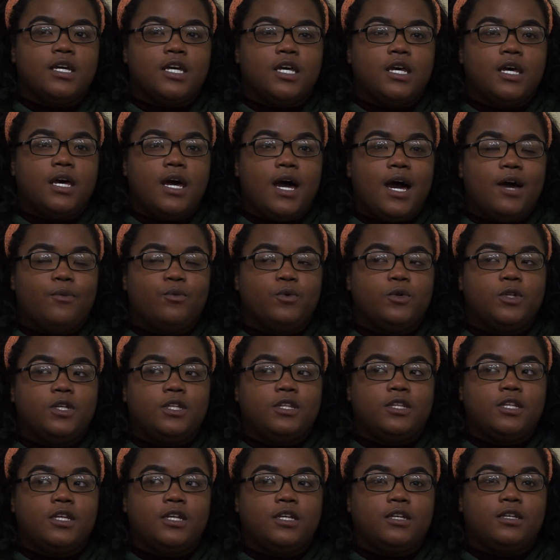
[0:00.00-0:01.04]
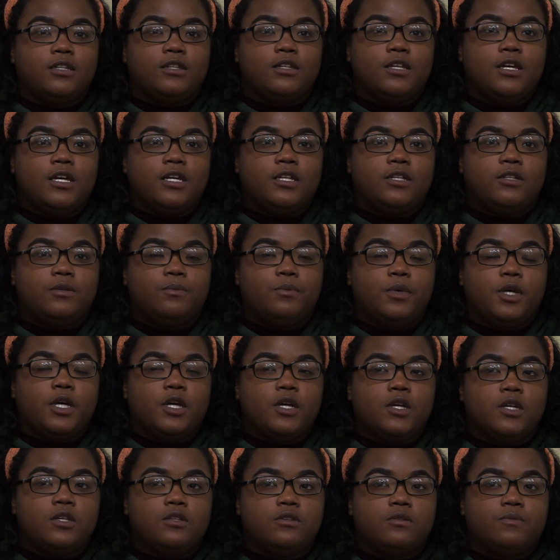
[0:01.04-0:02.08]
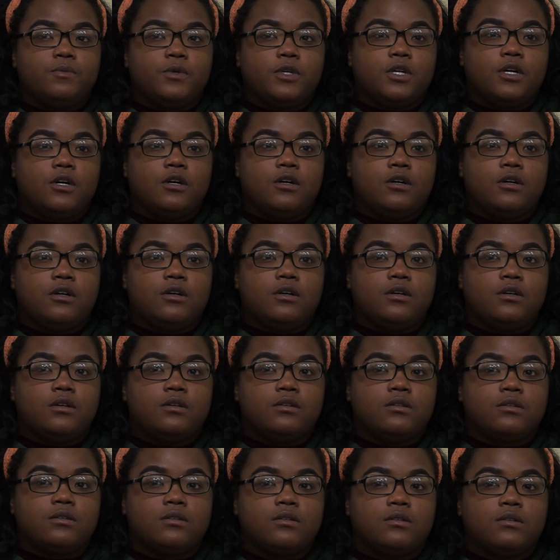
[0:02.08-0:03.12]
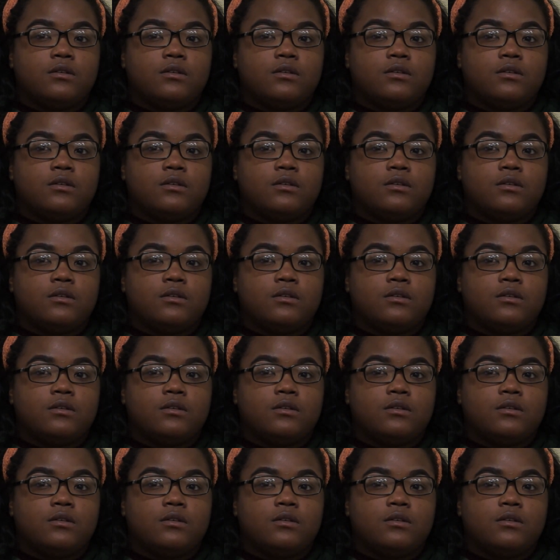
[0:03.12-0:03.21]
I really think it depends because,